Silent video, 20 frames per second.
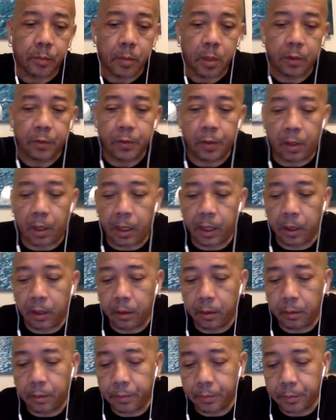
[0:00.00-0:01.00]
So I
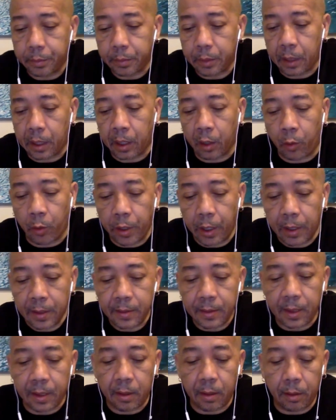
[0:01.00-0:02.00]
I go in a
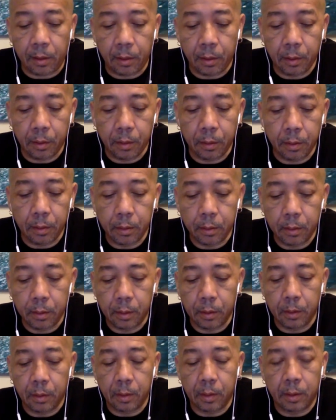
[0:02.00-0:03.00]
cell
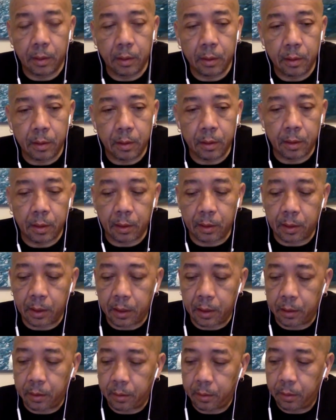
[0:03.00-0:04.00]
and
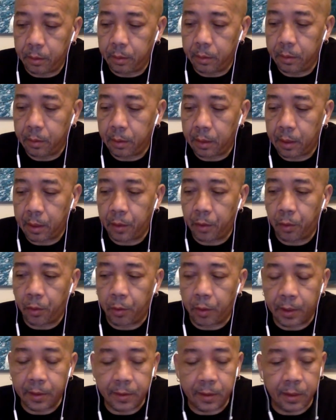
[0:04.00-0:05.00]
then I don't know.
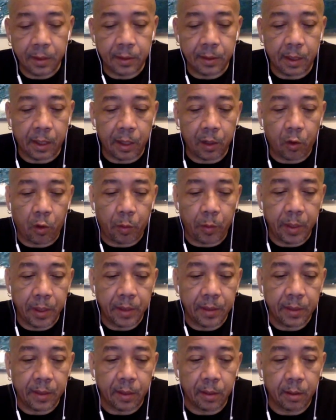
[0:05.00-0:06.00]
I see this guy come in the
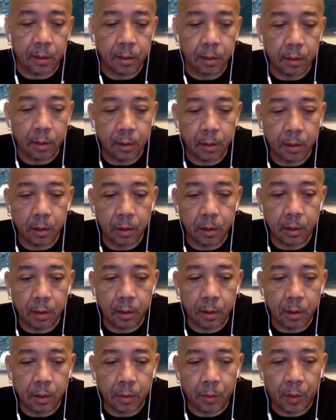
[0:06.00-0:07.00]
cell.
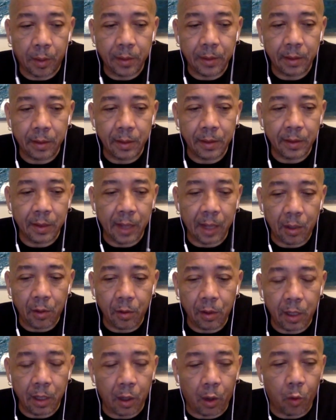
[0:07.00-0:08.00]
I said this guy look
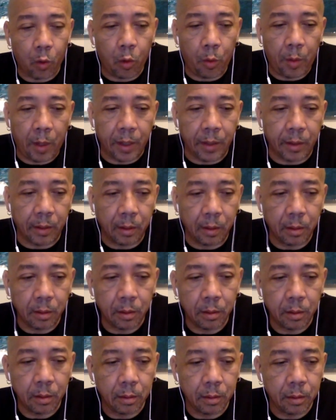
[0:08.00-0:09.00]
like a woman.
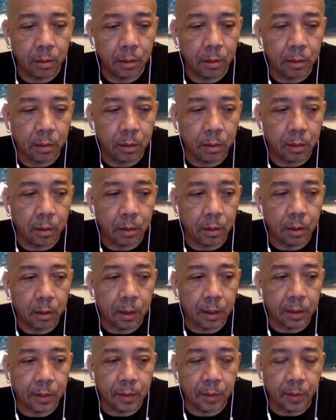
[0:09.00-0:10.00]

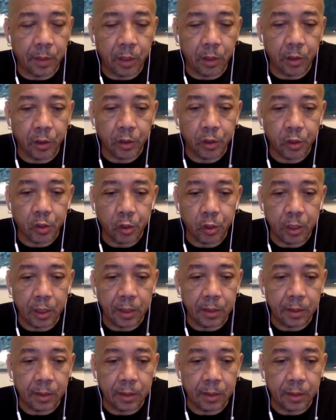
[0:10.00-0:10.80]
Because hmm. him here straight